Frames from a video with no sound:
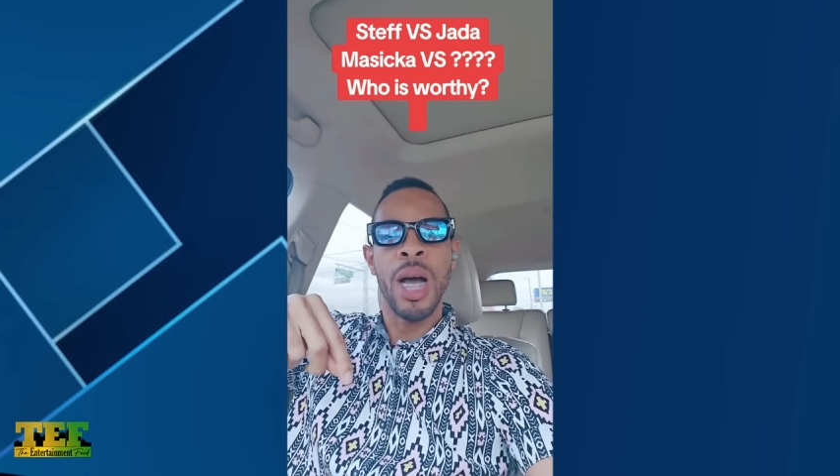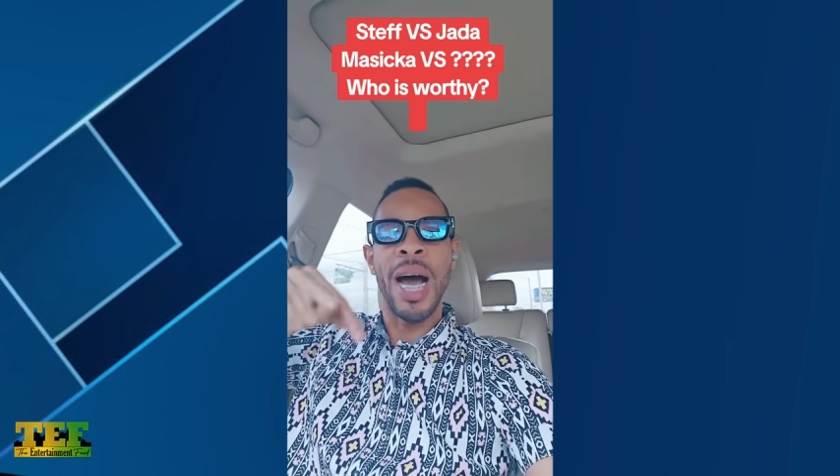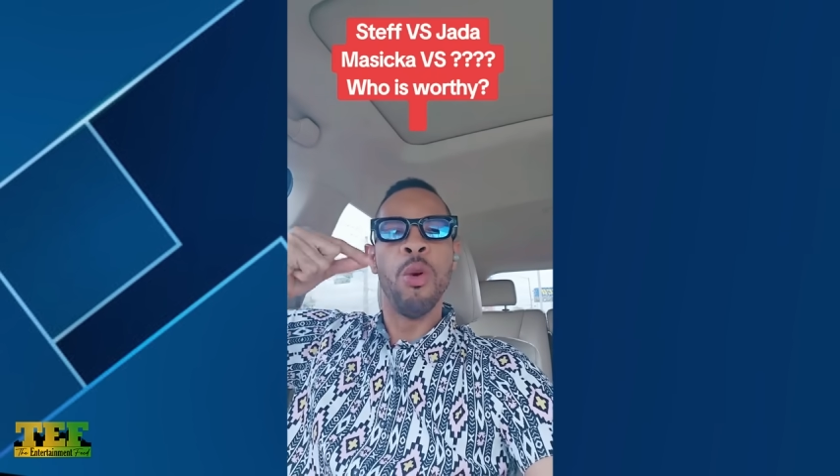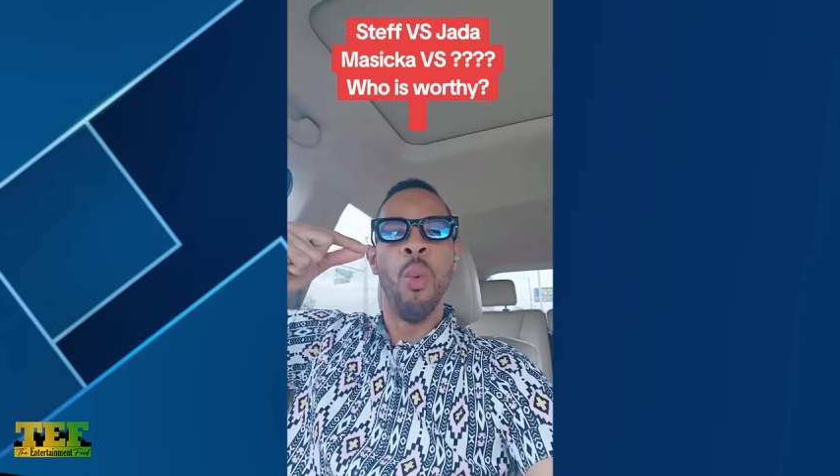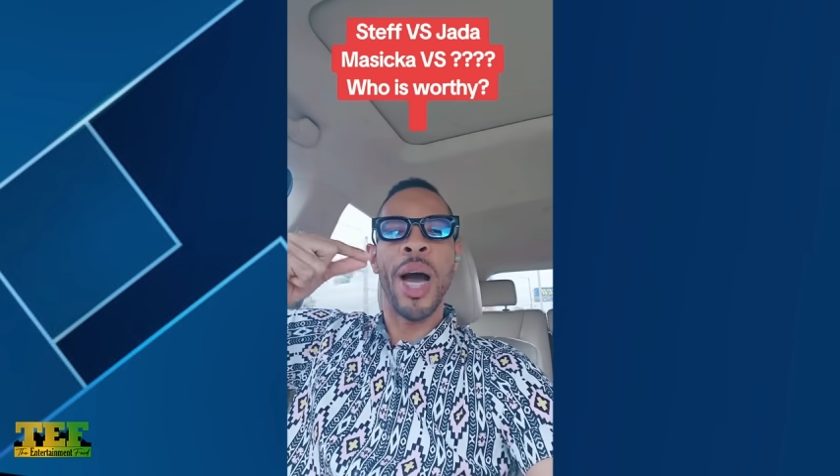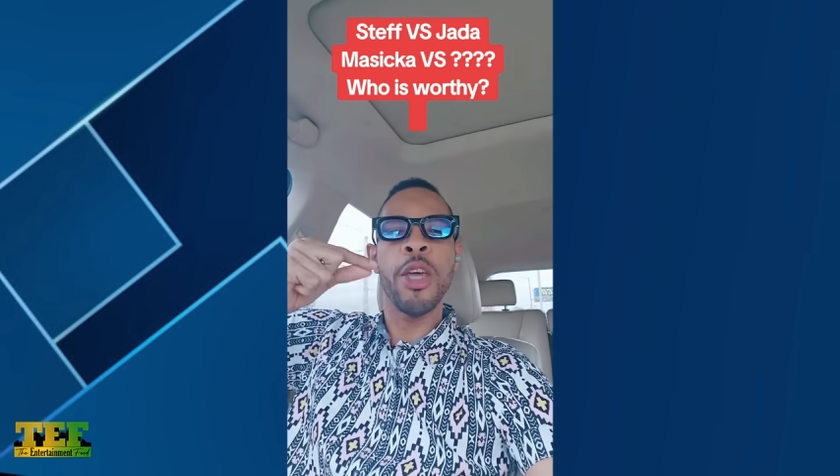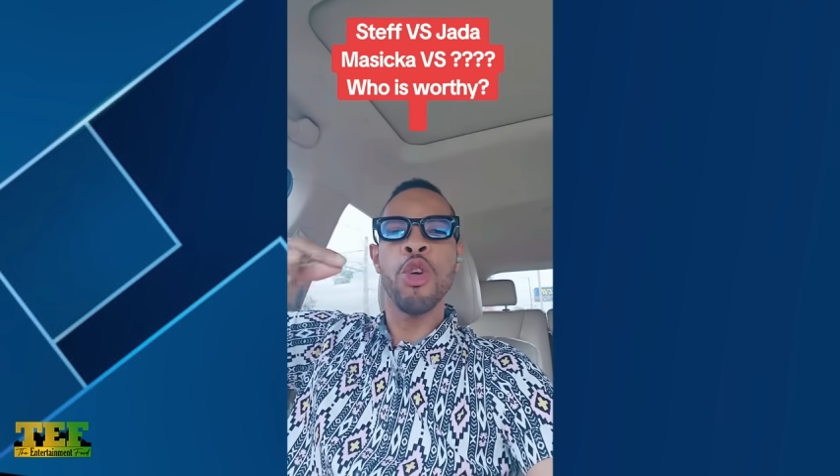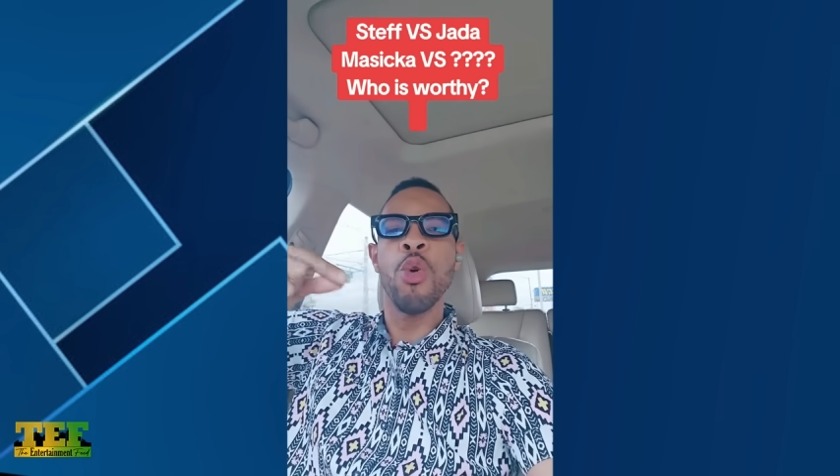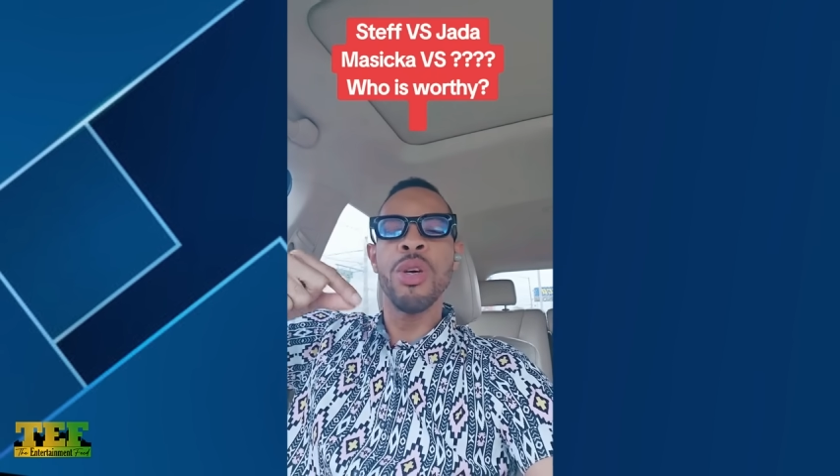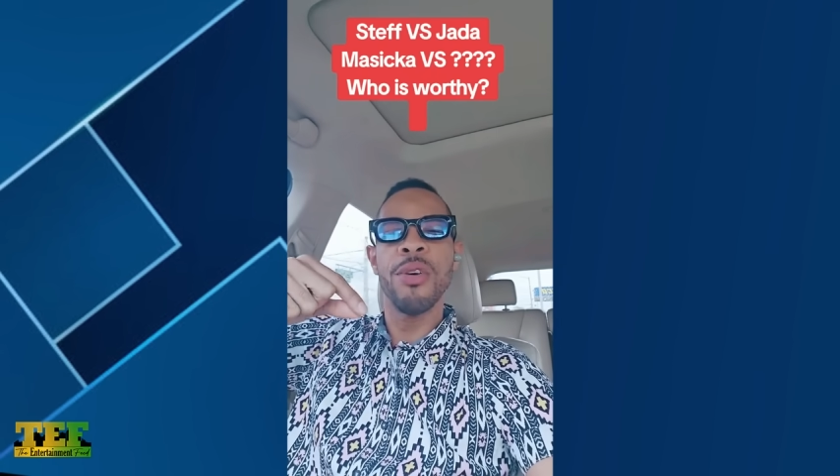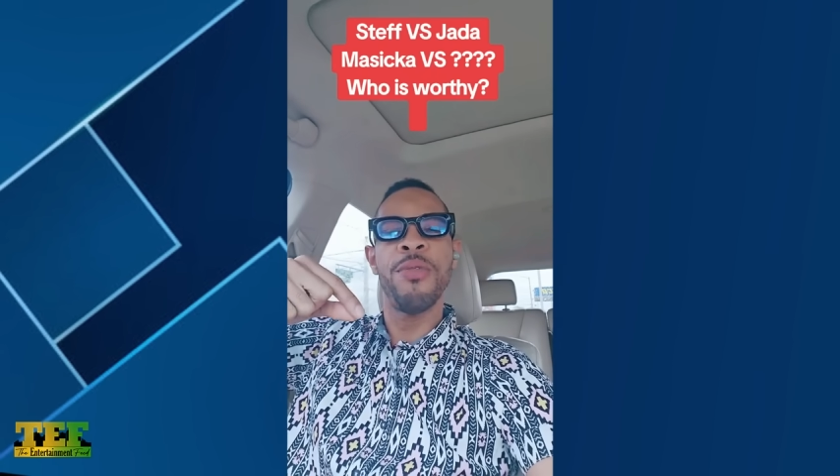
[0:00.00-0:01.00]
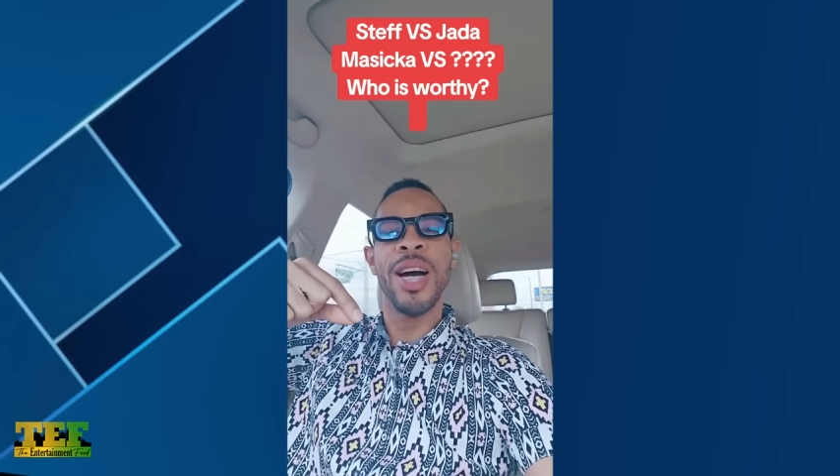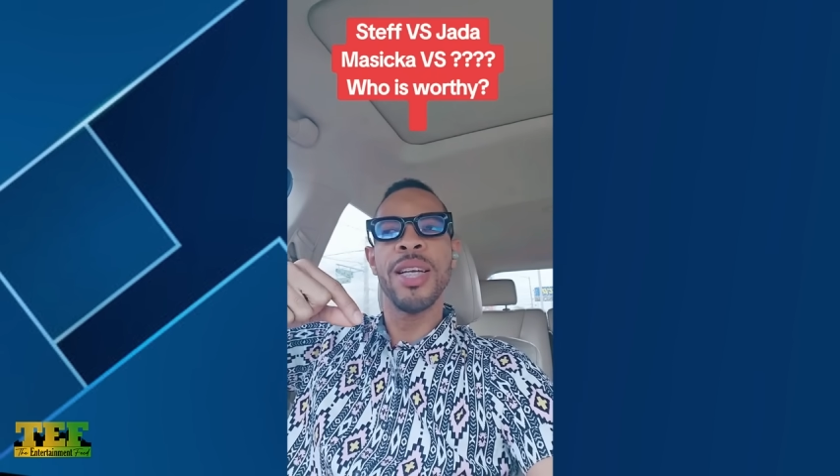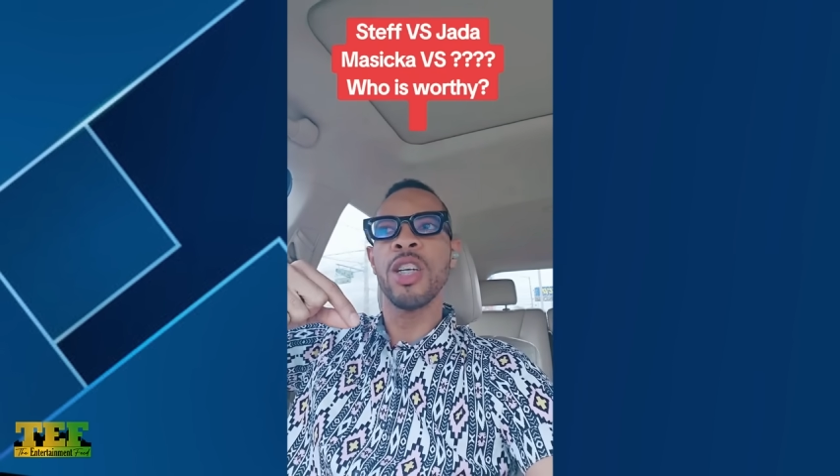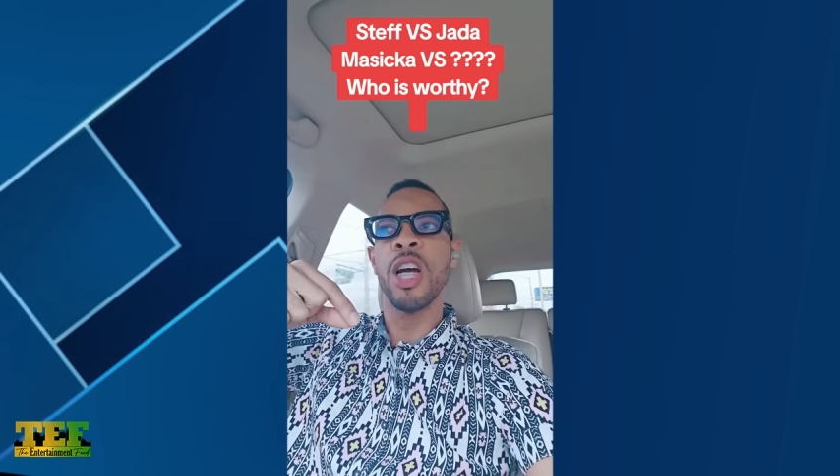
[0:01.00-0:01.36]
And what you, the fans,